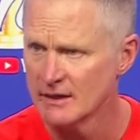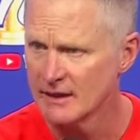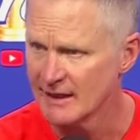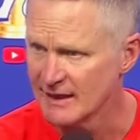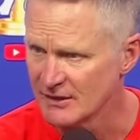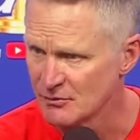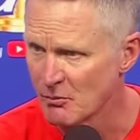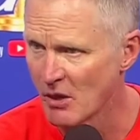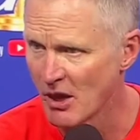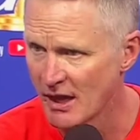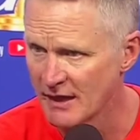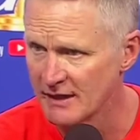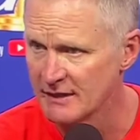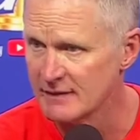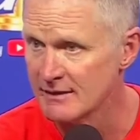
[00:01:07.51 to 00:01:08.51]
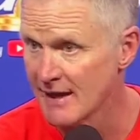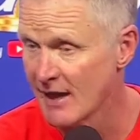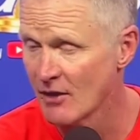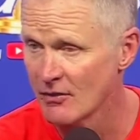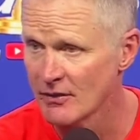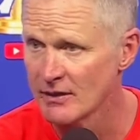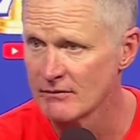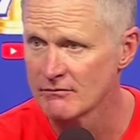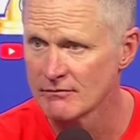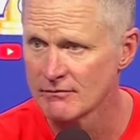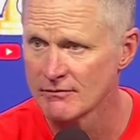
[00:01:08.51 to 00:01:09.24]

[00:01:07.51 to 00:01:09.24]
in his body now than